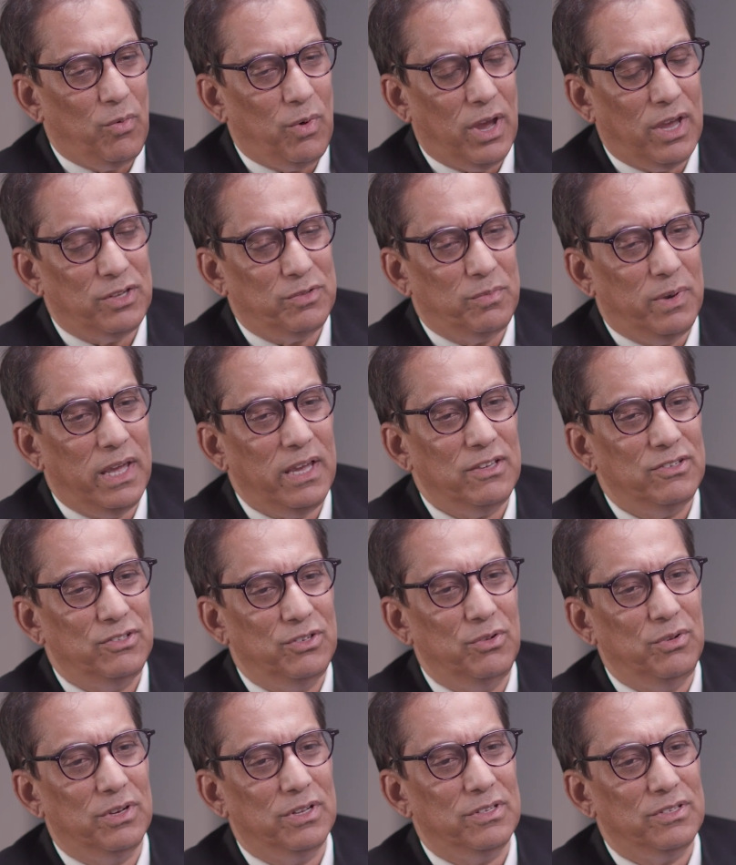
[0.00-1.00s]
as black
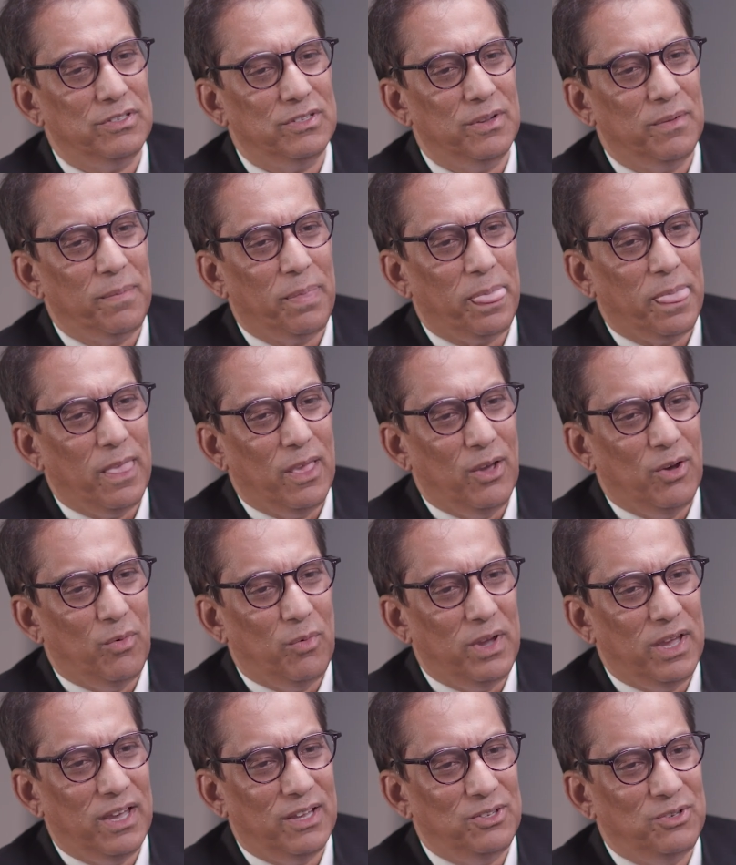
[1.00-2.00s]
students,
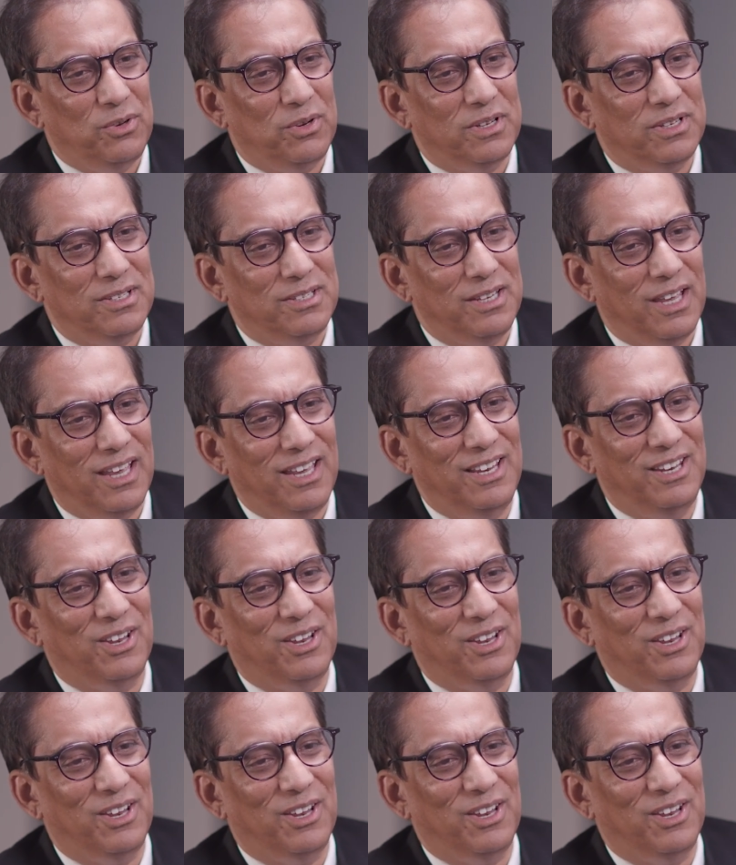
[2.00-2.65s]
we had to contain